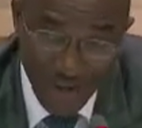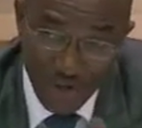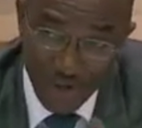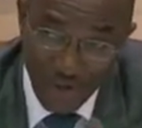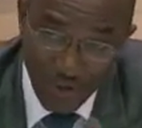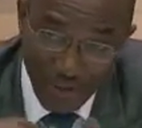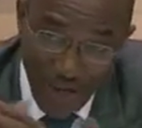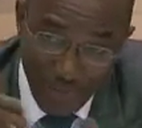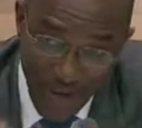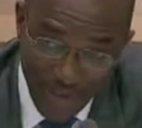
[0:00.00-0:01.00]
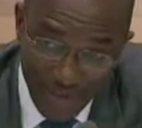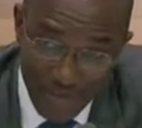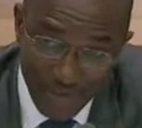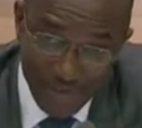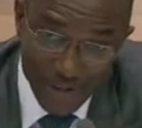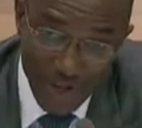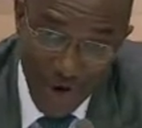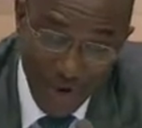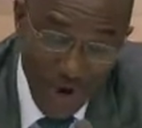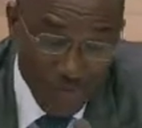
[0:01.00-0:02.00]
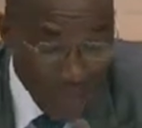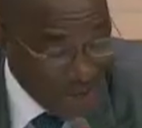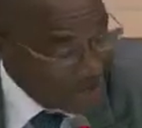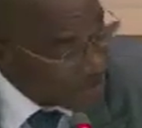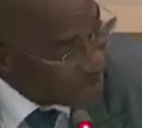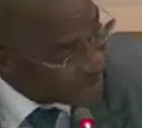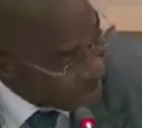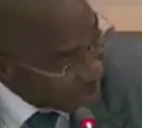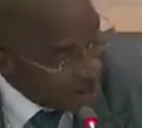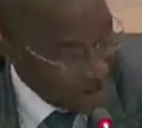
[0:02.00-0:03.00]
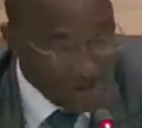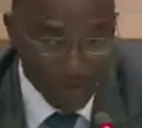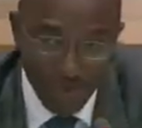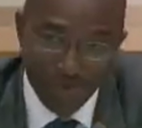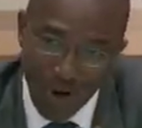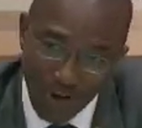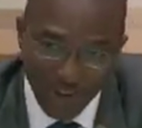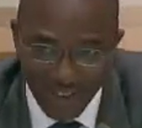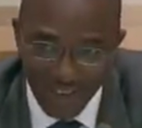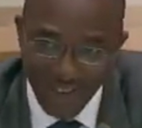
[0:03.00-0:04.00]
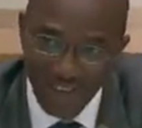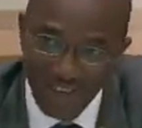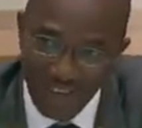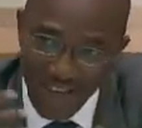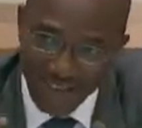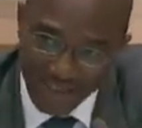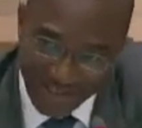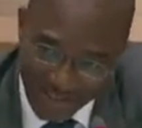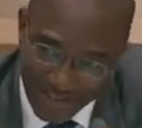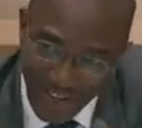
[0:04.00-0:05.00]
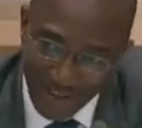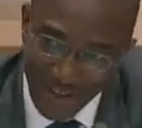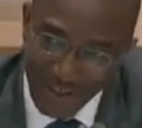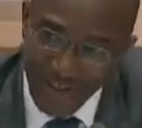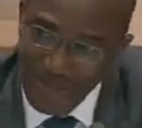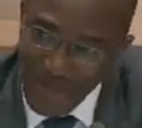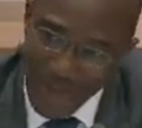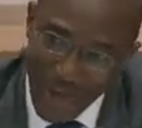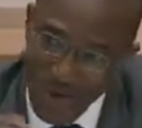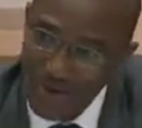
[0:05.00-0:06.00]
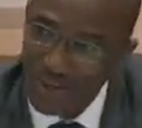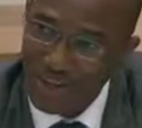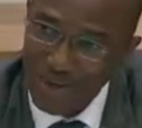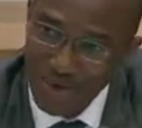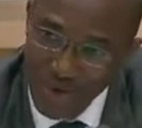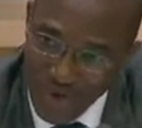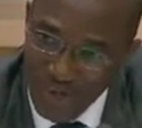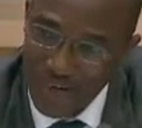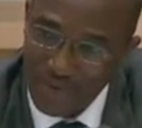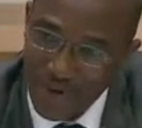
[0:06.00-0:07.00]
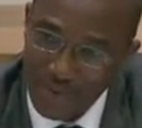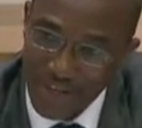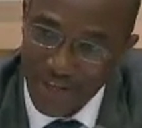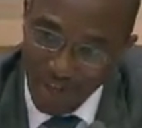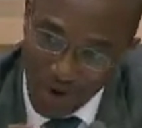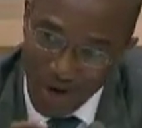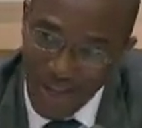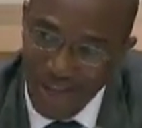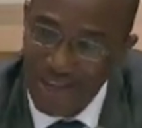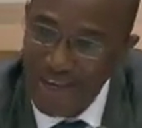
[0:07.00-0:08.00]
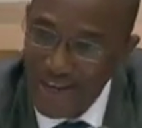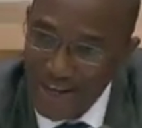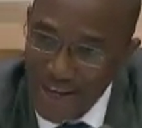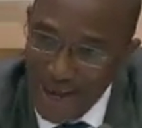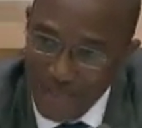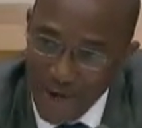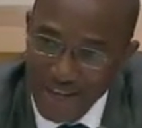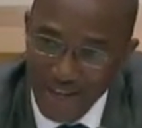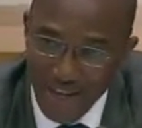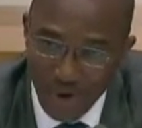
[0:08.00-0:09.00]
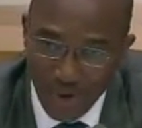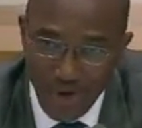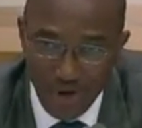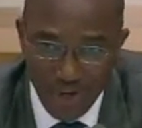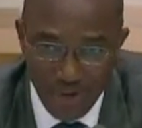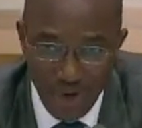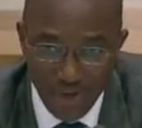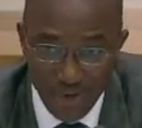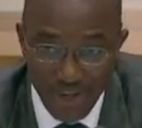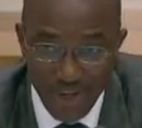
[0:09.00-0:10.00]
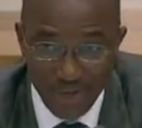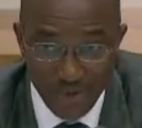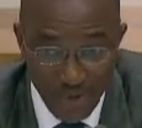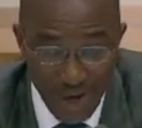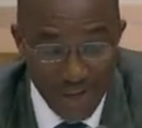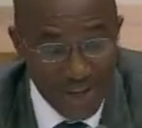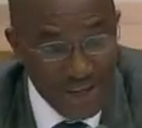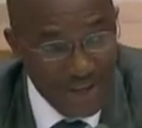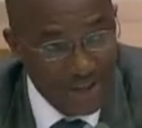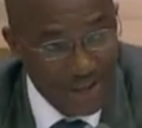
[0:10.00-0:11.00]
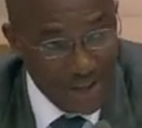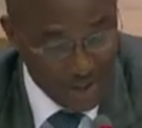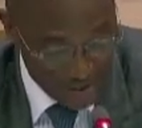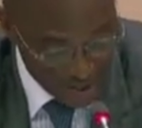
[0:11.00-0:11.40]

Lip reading: of peoples in public policy. How about Senegal, for an example? Well, here laws date from far back, but we do have a formal law which recognizes the